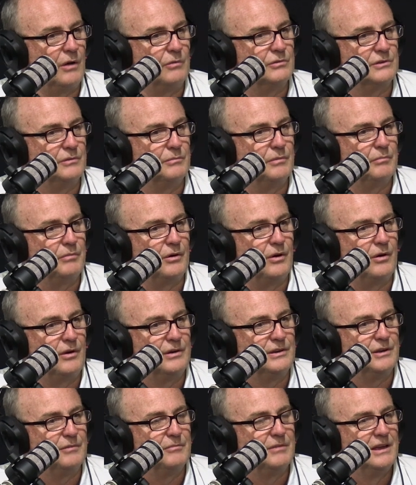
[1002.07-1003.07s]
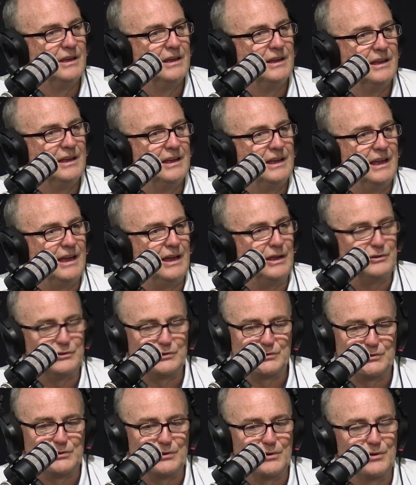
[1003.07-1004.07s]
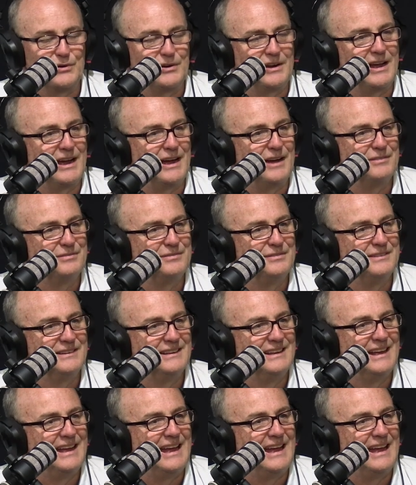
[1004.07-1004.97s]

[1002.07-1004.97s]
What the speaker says: I was a little bit behind him, and sure enough,